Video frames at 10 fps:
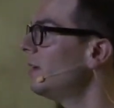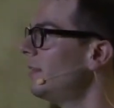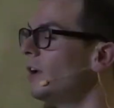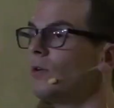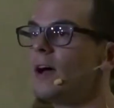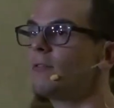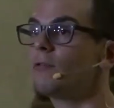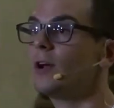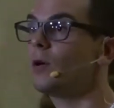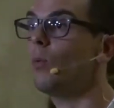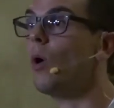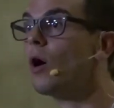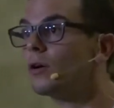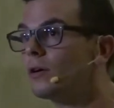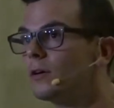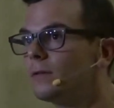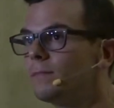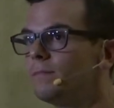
They don't have running water.